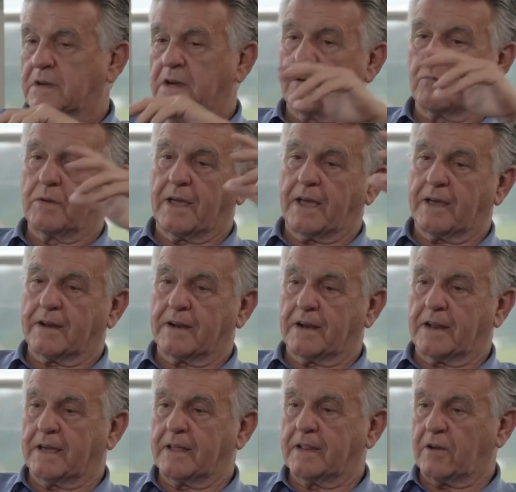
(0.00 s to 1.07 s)
And we had a
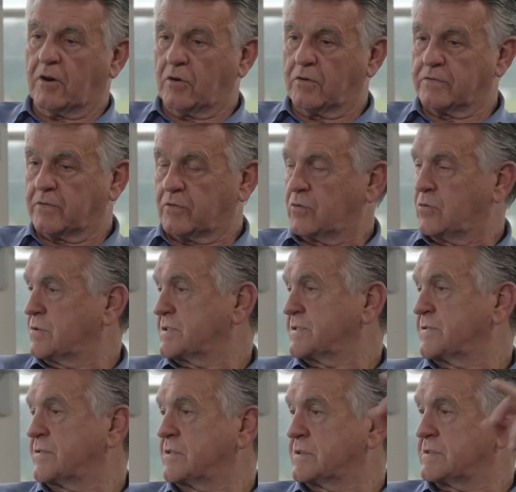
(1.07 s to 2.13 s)
lady hold the horse
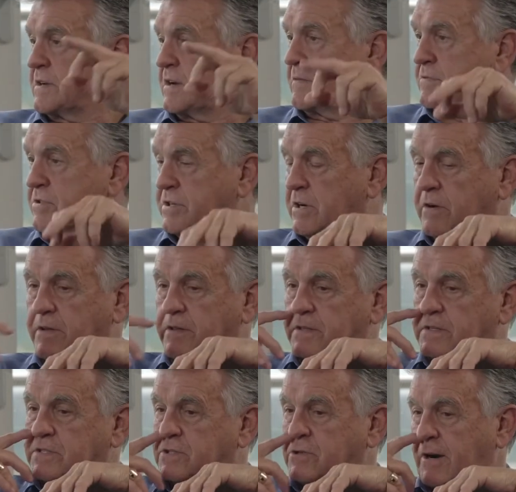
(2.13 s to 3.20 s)
for us, and I'm showing
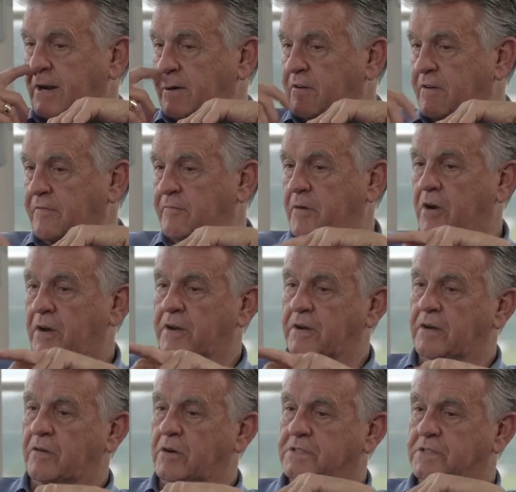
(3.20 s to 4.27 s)
this trainer of mine
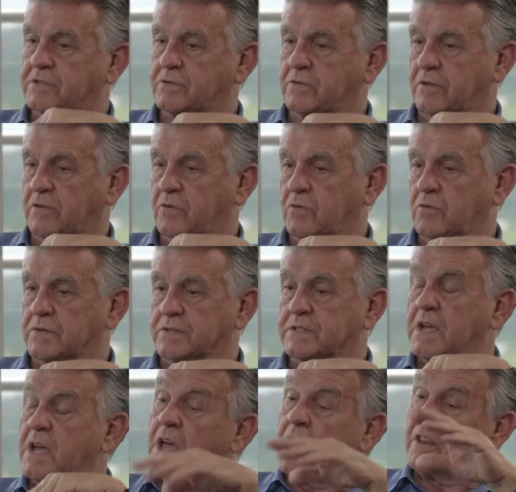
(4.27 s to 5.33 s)
what to do on the horse.
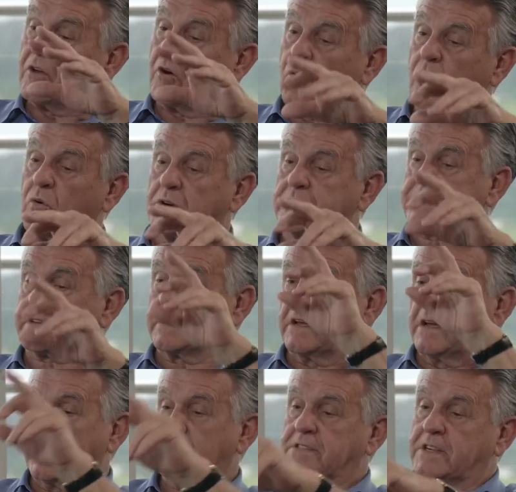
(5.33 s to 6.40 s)
The horse,
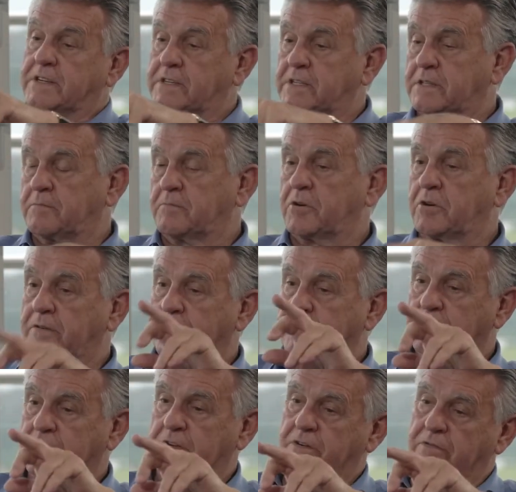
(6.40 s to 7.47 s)
as I did the move,
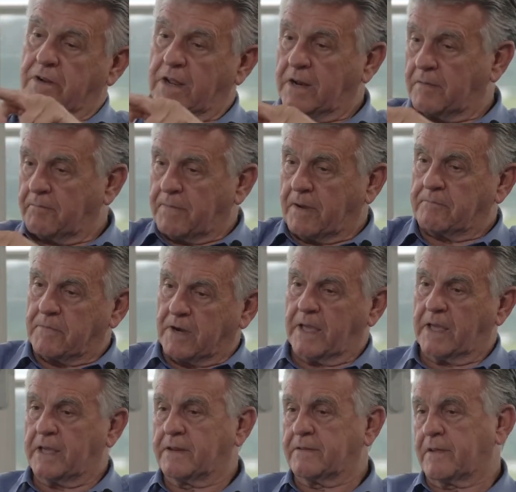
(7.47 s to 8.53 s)
it turned around and bumped my
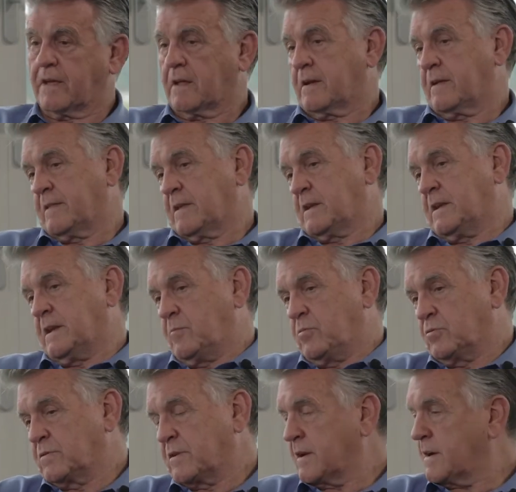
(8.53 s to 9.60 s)
hand down and then
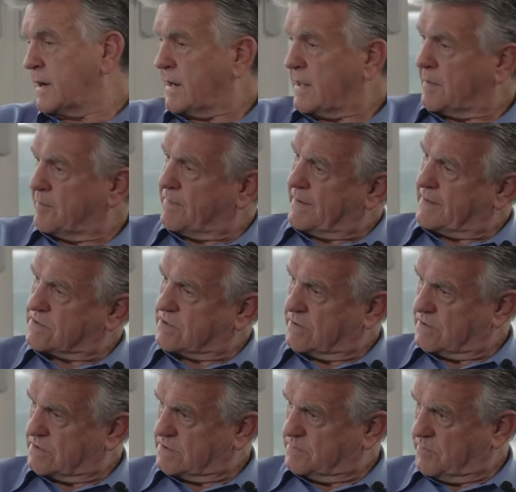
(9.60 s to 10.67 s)
nibbled at another place
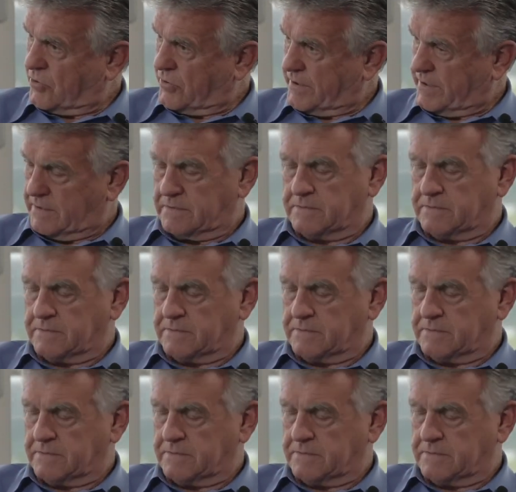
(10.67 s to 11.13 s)
on its body.